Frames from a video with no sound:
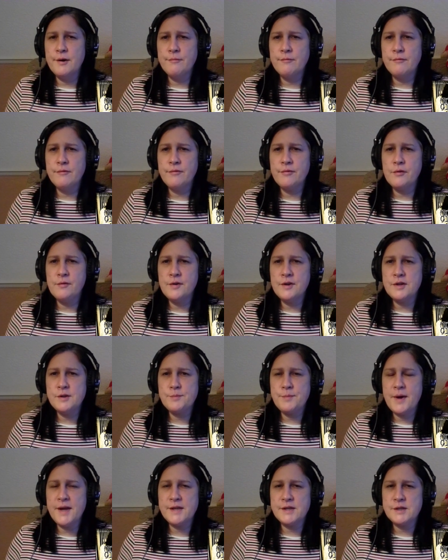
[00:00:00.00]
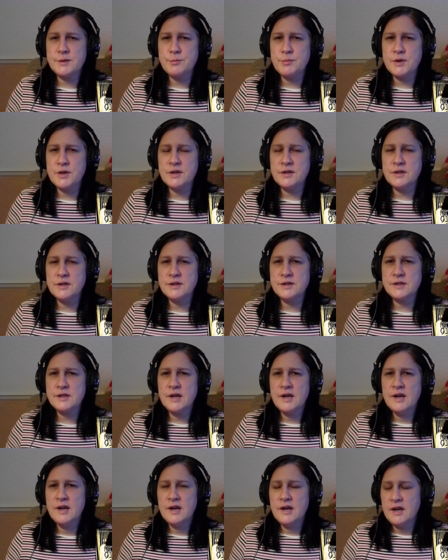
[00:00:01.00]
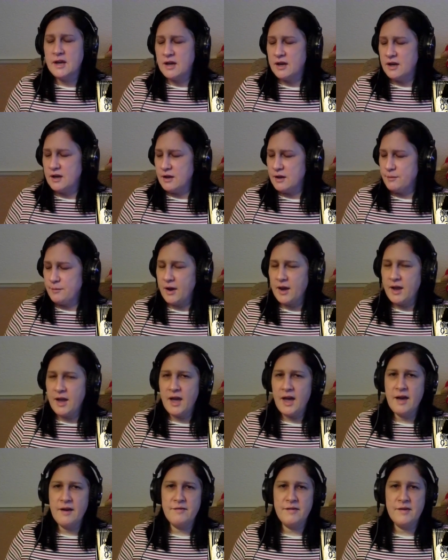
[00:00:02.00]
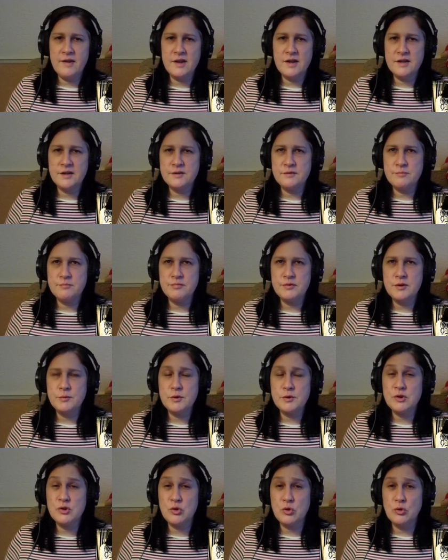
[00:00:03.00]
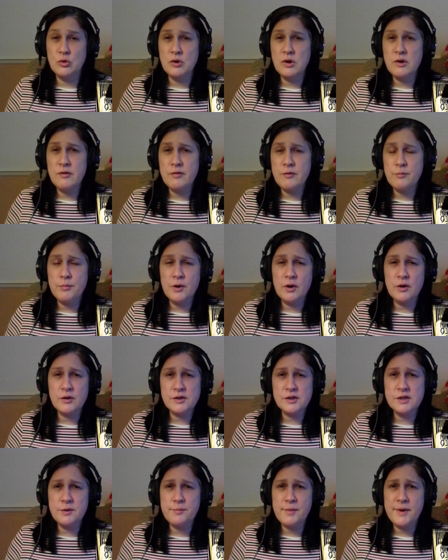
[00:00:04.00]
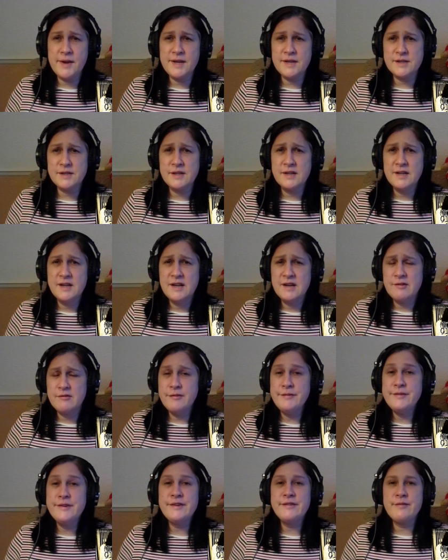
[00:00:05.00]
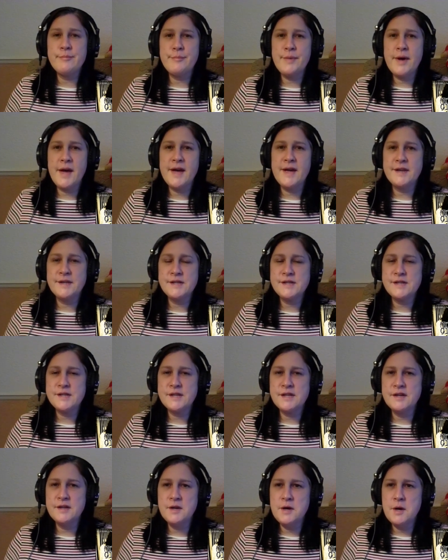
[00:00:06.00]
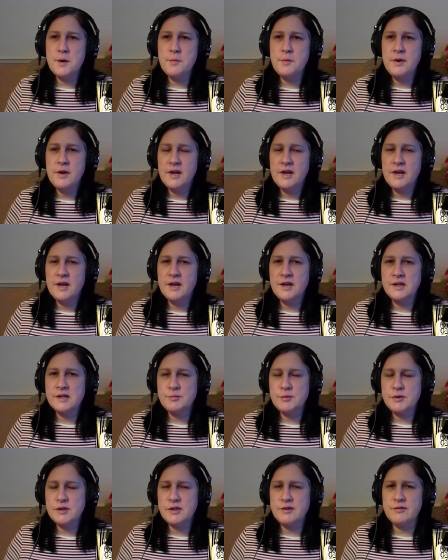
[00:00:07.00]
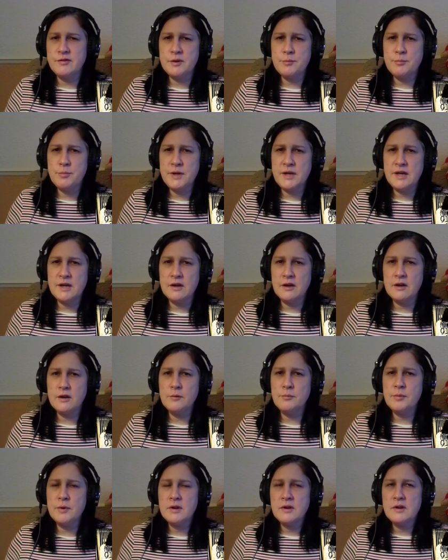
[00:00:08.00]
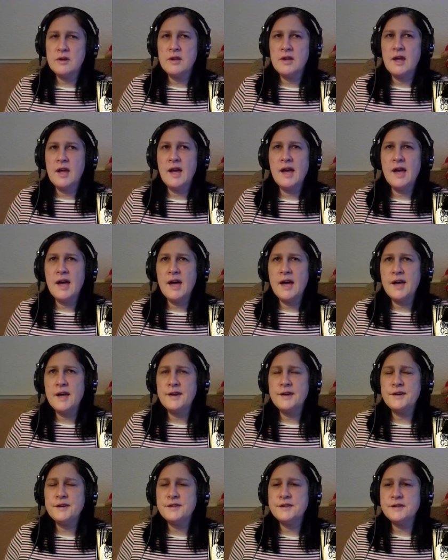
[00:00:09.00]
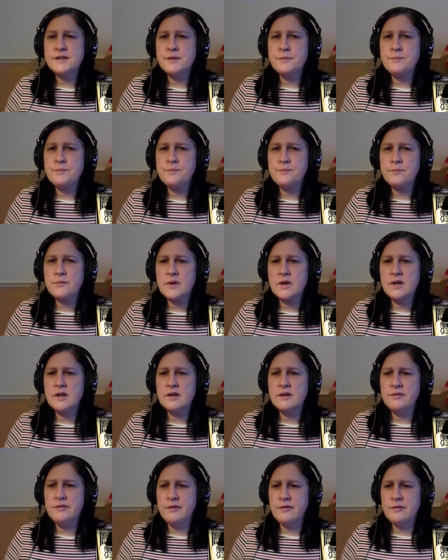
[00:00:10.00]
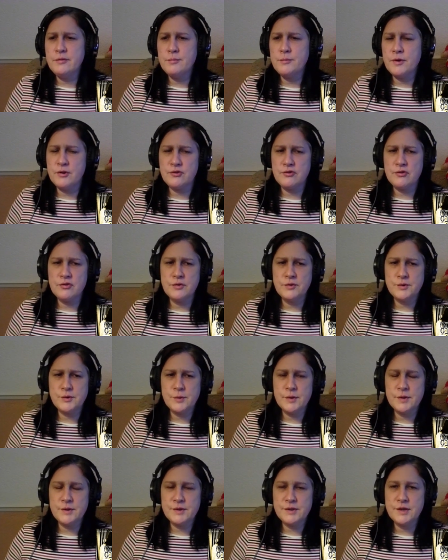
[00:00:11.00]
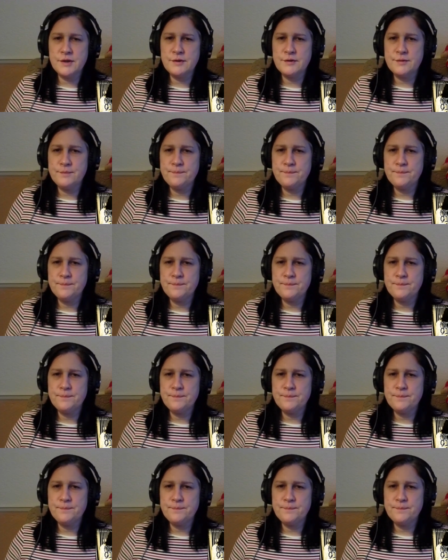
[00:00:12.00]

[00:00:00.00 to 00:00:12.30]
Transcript: for these bands, because I have had pretty much all of them blocked in the past from different bands, especially from the Beat Club and a few from Montreux as well. So